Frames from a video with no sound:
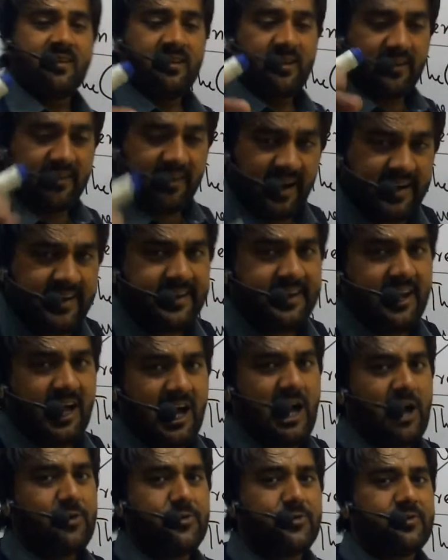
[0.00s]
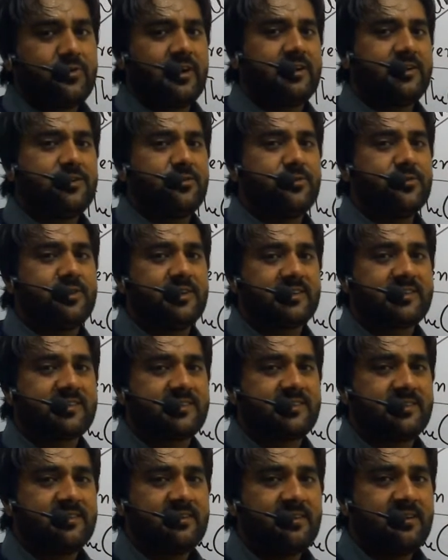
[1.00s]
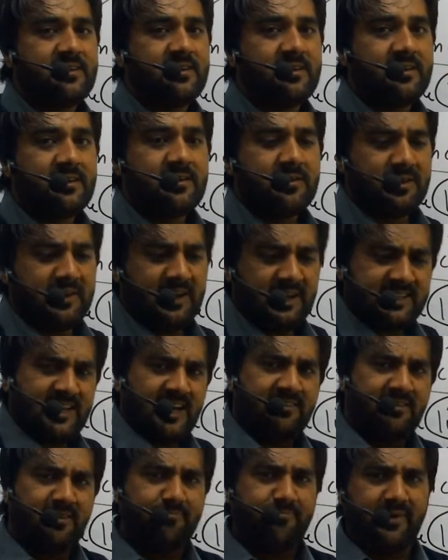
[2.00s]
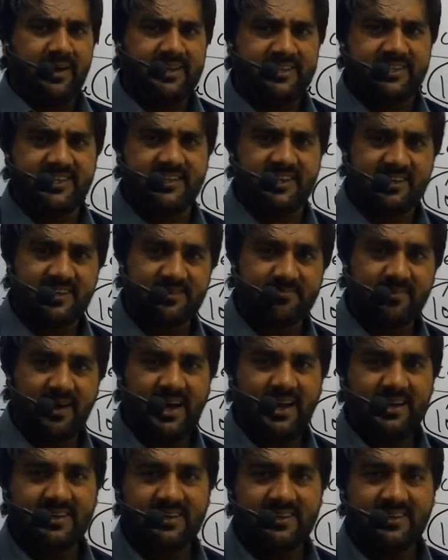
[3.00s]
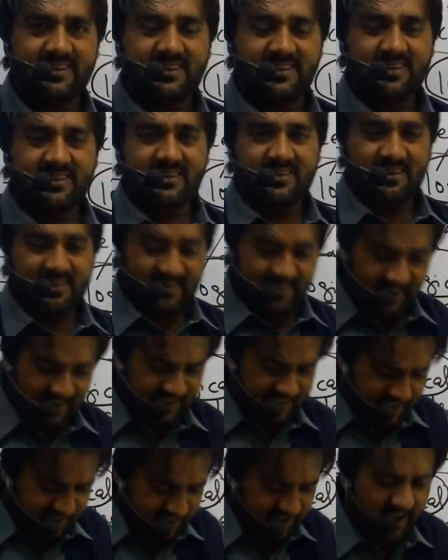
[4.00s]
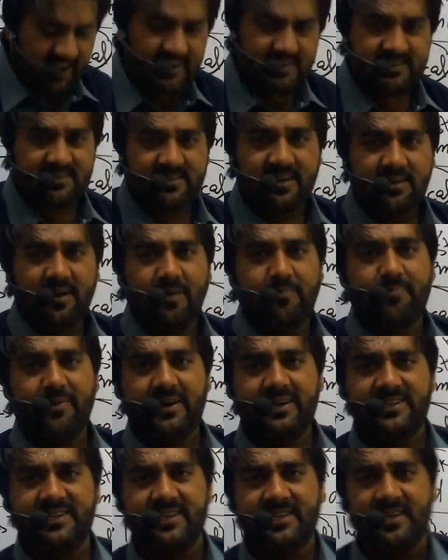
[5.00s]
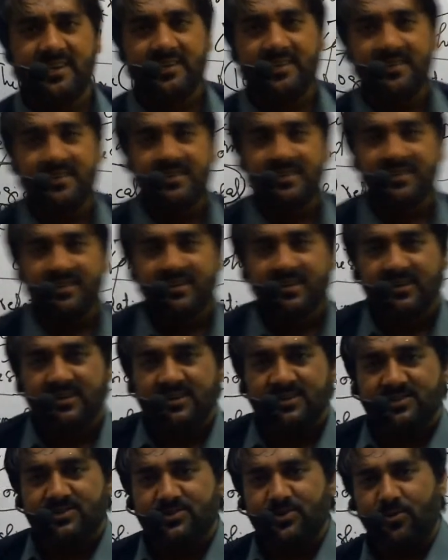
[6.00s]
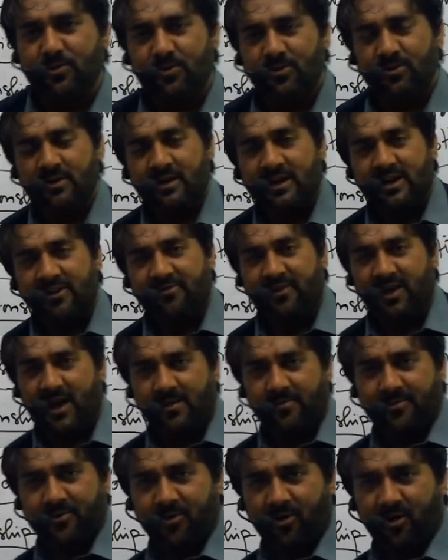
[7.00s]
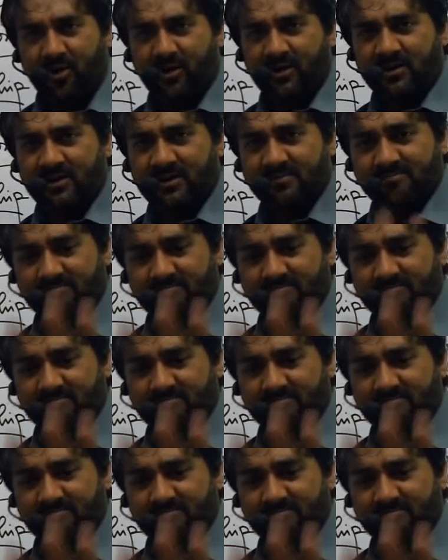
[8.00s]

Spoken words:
right now, you can do this. Let's have a practical, man. Let's start a practical. So, if I am wrong,